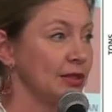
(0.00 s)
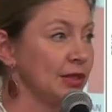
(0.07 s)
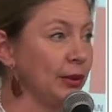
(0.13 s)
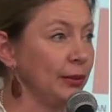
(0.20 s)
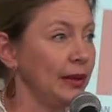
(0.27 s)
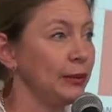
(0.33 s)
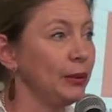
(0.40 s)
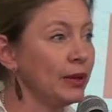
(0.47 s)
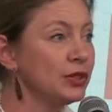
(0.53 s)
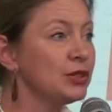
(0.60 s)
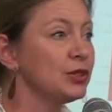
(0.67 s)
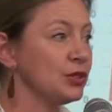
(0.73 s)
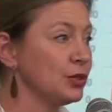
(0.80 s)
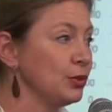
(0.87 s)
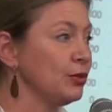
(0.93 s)
So we want
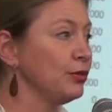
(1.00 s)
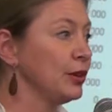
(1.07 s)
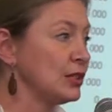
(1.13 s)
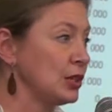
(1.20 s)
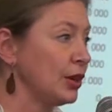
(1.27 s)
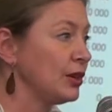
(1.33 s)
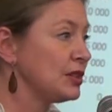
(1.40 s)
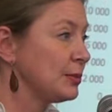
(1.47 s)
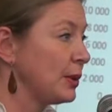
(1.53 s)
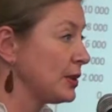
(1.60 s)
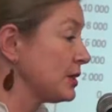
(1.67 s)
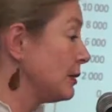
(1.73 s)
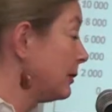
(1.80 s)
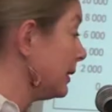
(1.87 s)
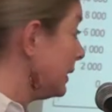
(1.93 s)
to store for as long as
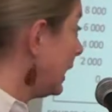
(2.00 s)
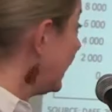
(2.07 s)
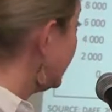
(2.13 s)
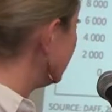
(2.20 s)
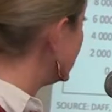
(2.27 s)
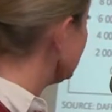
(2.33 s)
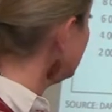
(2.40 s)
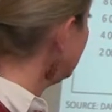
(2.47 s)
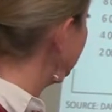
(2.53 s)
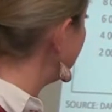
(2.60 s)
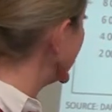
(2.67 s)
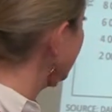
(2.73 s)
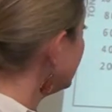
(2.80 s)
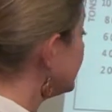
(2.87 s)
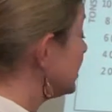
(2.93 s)
possible, and
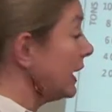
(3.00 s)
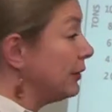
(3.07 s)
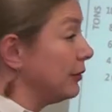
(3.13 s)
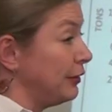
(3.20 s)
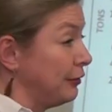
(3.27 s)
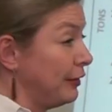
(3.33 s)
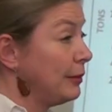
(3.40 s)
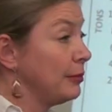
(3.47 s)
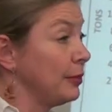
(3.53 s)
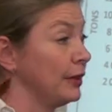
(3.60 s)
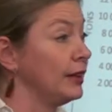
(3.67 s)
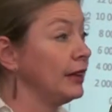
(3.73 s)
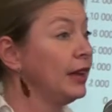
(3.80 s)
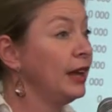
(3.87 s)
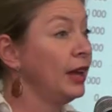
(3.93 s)
even in January,
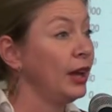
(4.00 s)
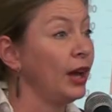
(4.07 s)
February,